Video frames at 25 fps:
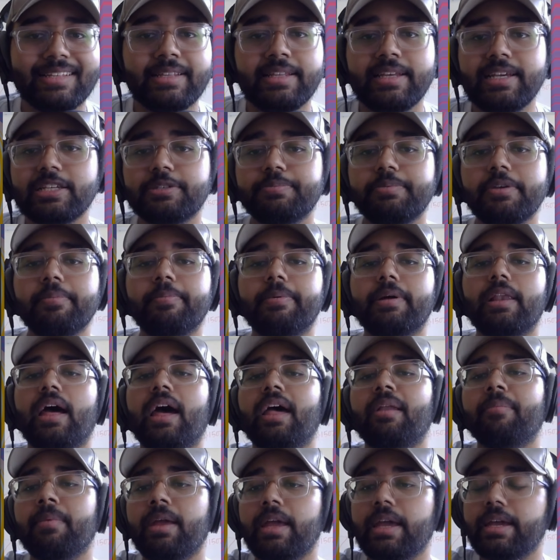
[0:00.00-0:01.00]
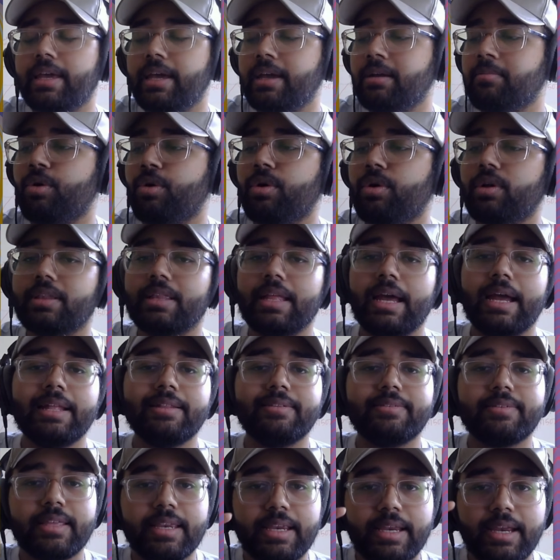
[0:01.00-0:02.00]
These people are making more
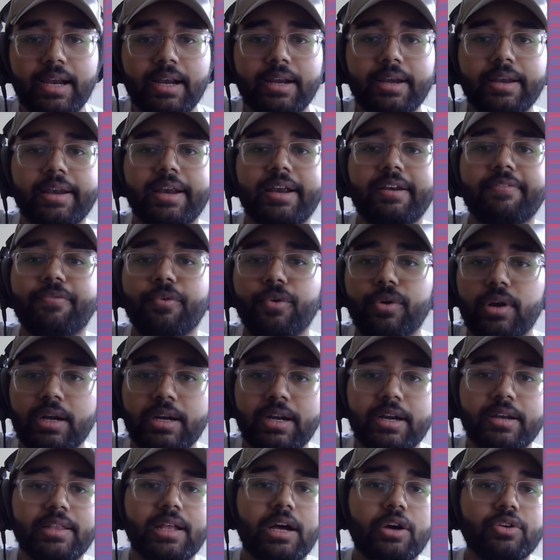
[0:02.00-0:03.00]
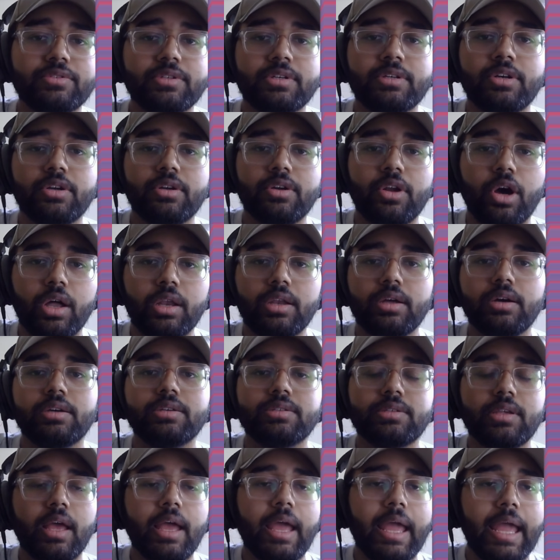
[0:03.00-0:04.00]
than 300,
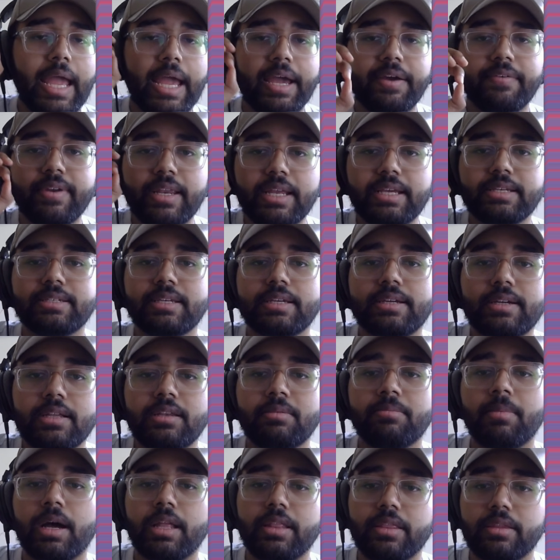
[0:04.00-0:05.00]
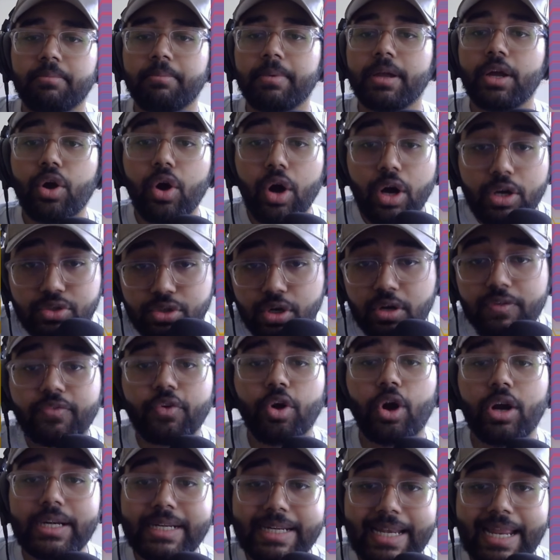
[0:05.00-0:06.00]
$400,000 every single month because of
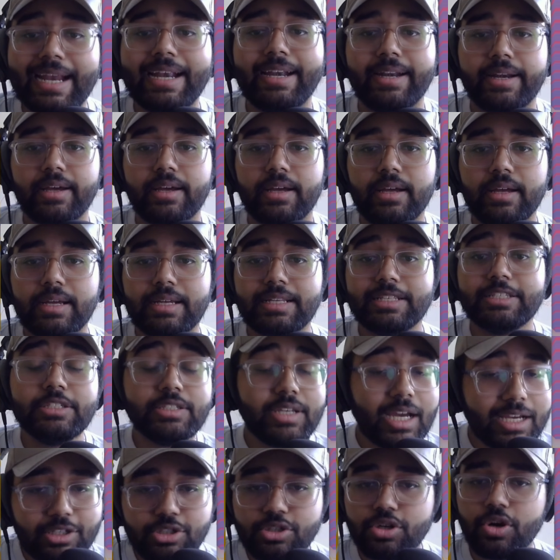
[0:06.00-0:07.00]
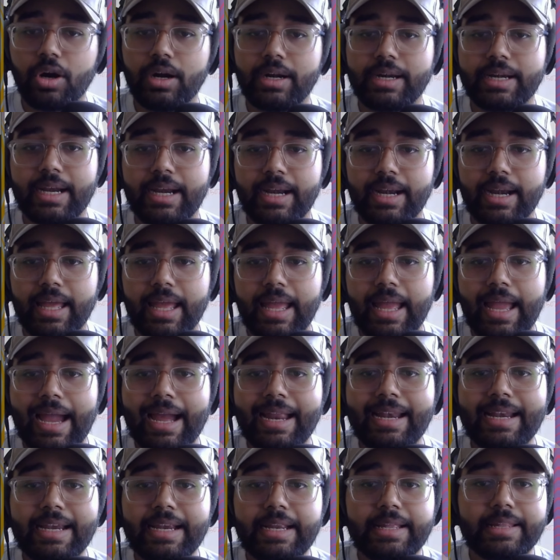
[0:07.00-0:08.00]
content, just content.
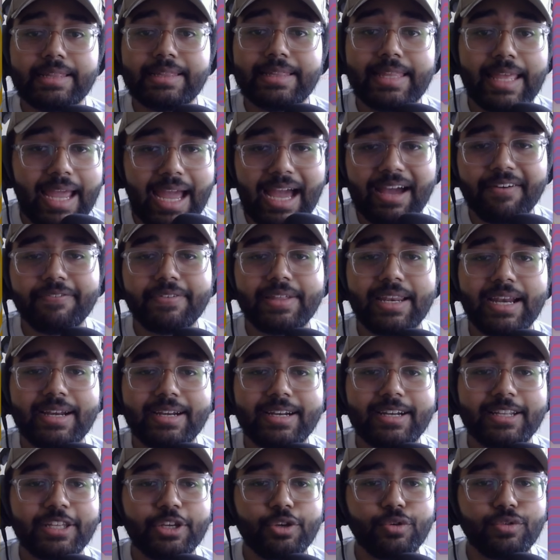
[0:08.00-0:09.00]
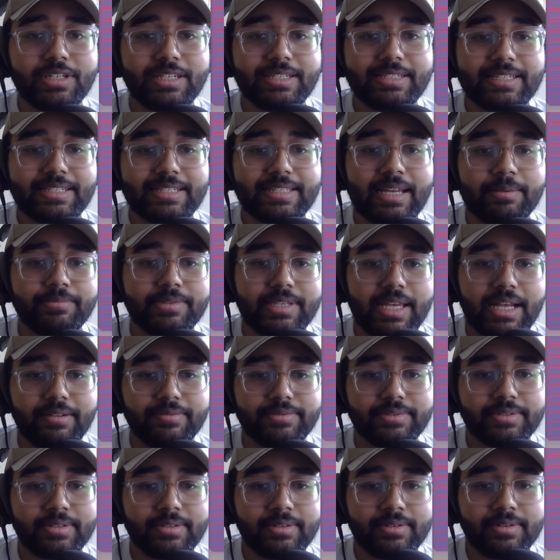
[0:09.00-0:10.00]
And they have created the UGC
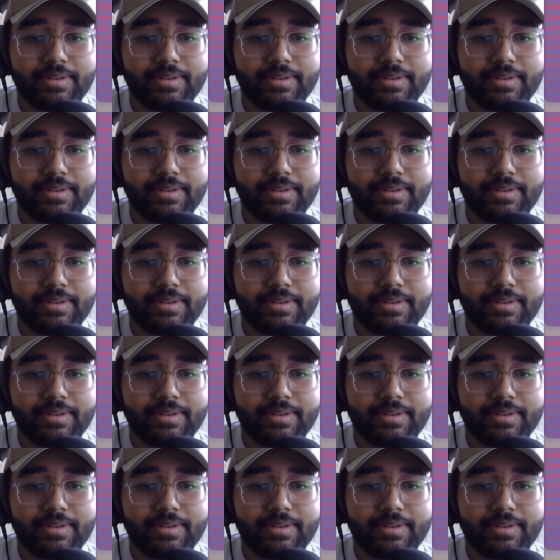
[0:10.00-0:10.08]
themselves.